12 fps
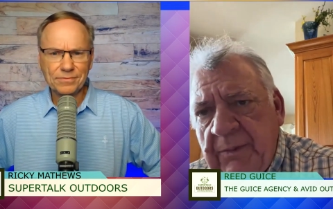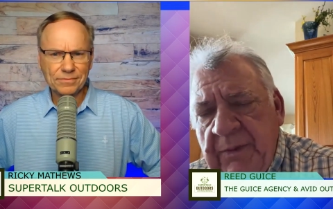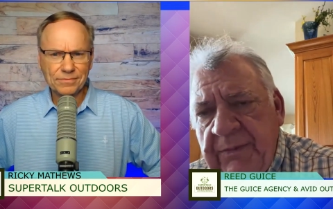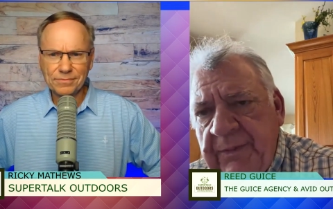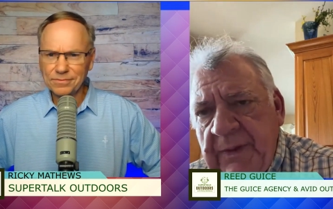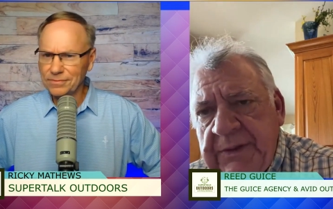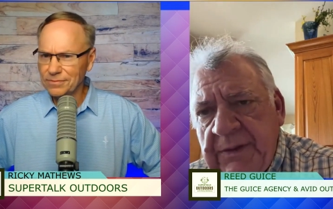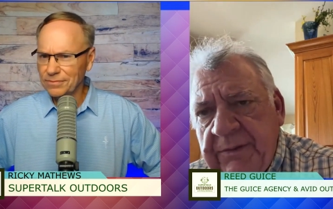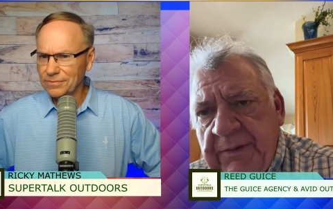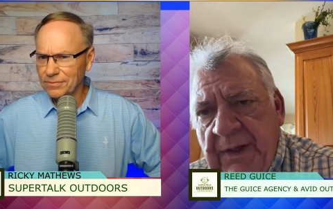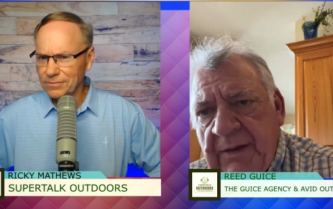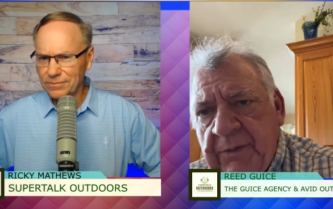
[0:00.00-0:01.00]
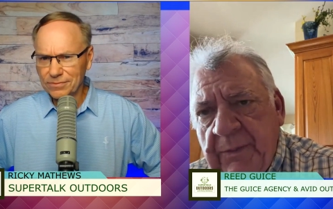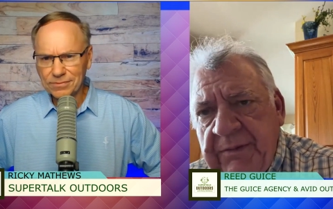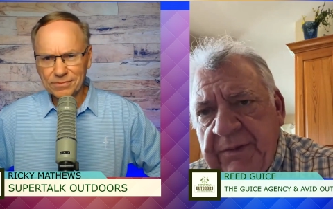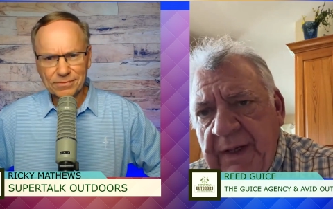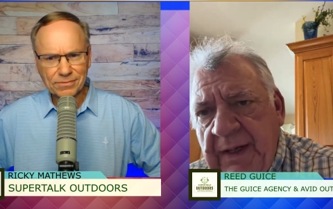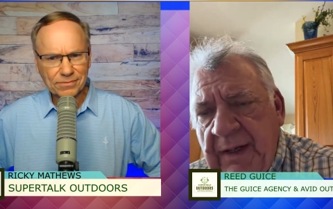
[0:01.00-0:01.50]
Speaker 1: that we fish in South
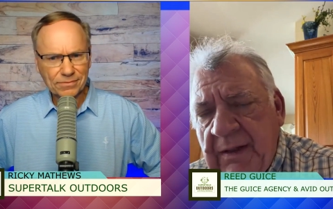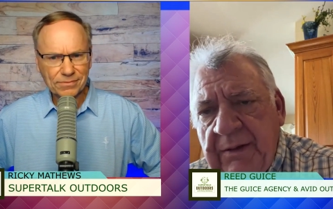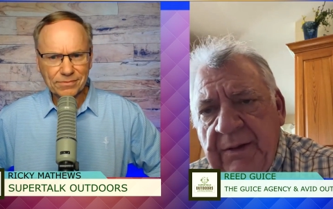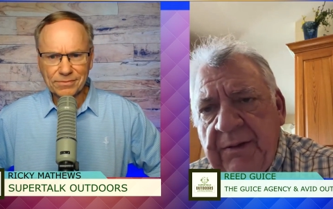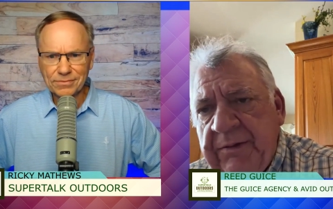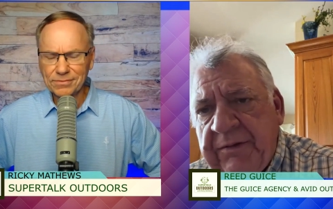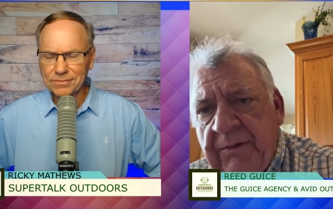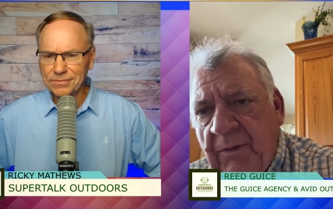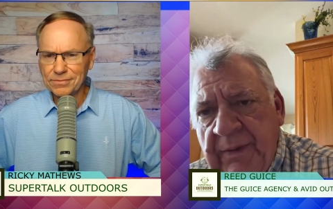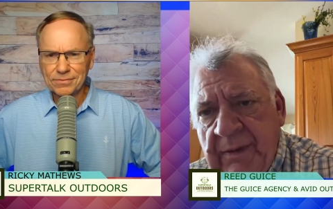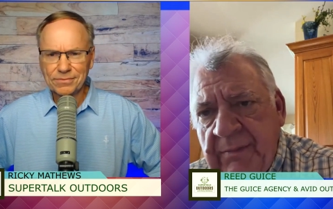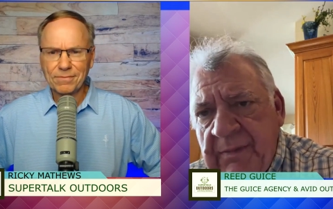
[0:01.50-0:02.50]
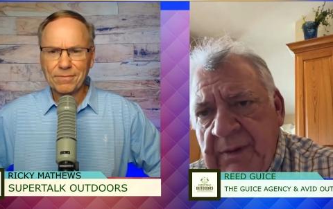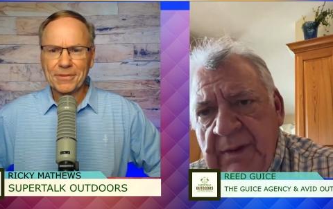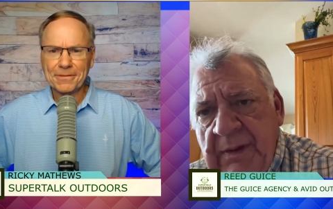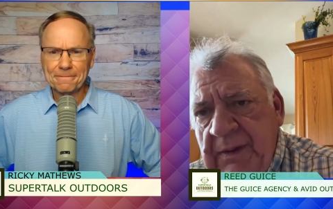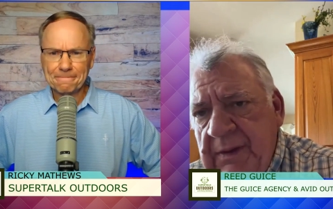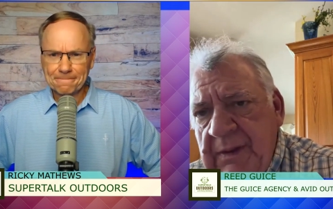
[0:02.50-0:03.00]
Louisiana and destroy them,
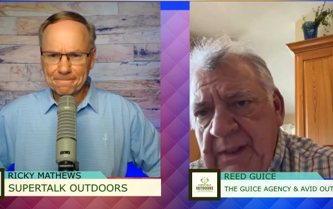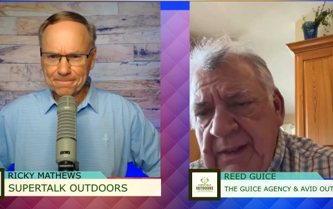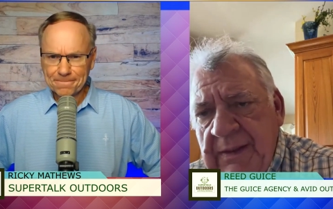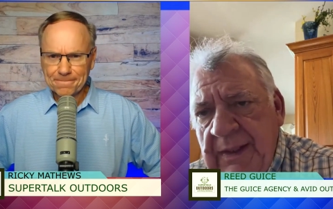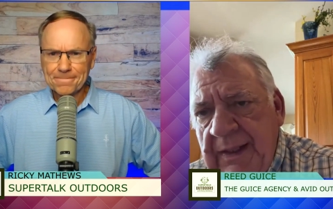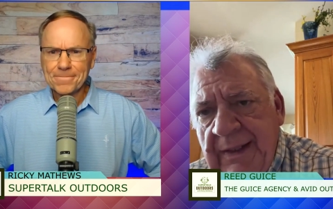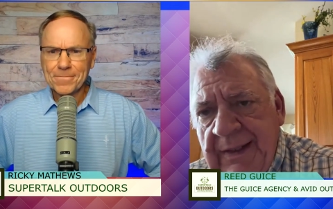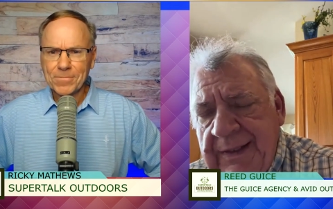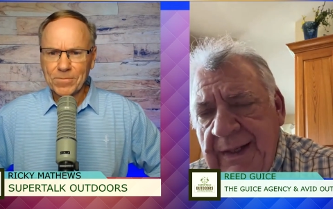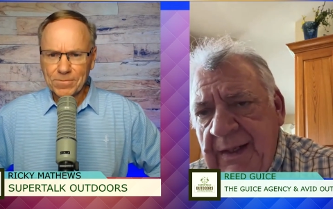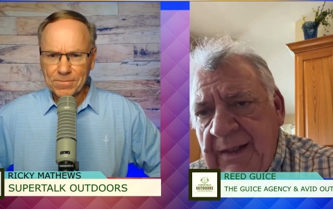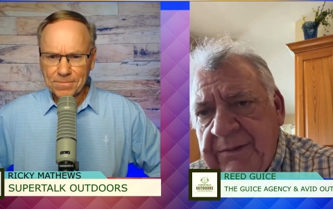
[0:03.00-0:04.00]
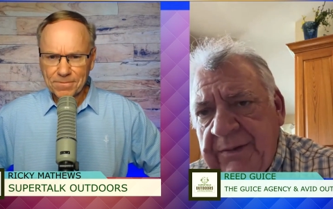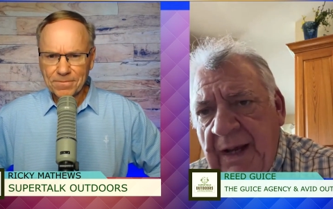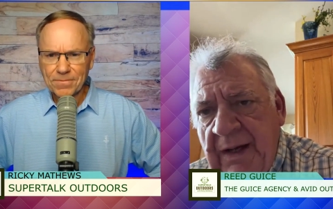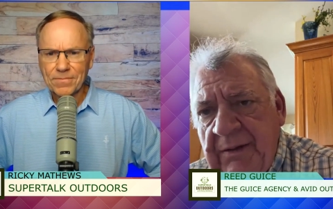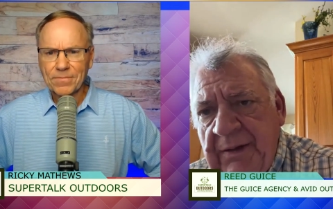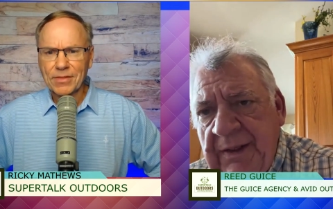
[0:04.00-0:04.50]
and and again it's
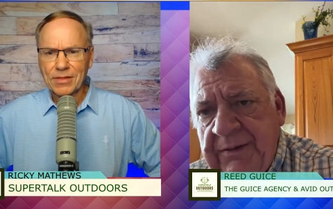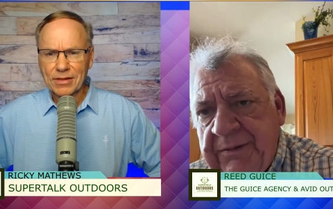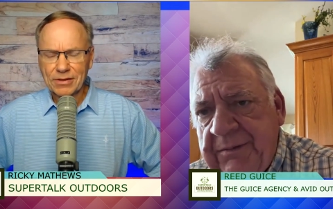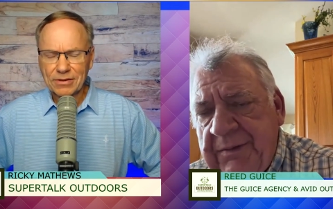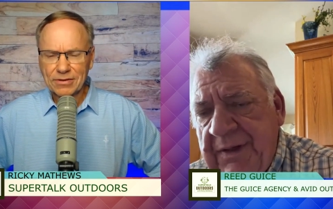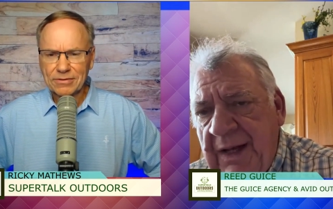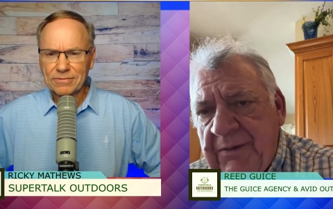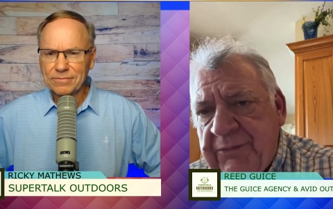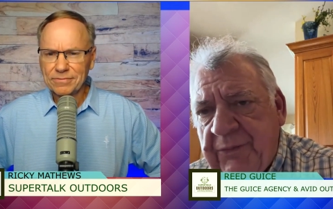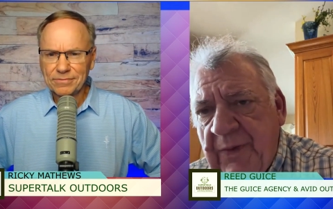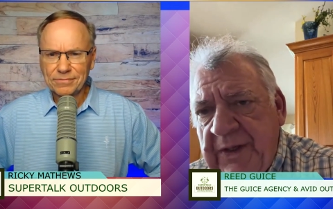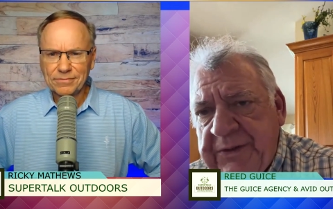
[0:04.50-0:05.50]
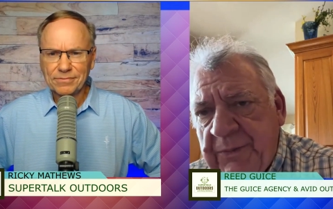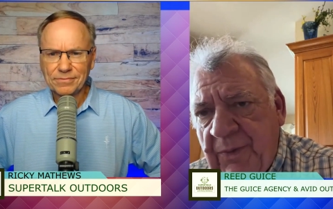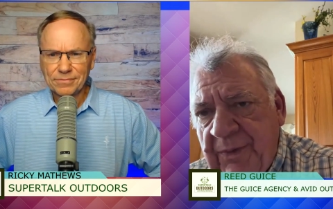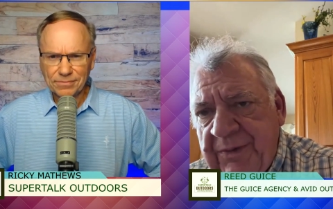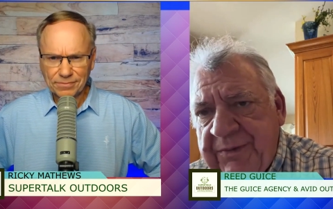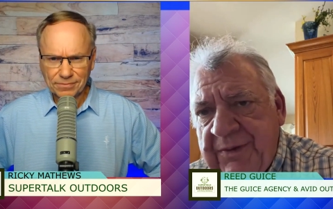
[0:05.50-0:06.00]
not it's not fresh
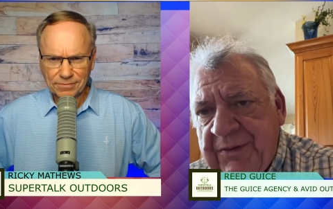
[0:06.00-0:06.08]
water. It's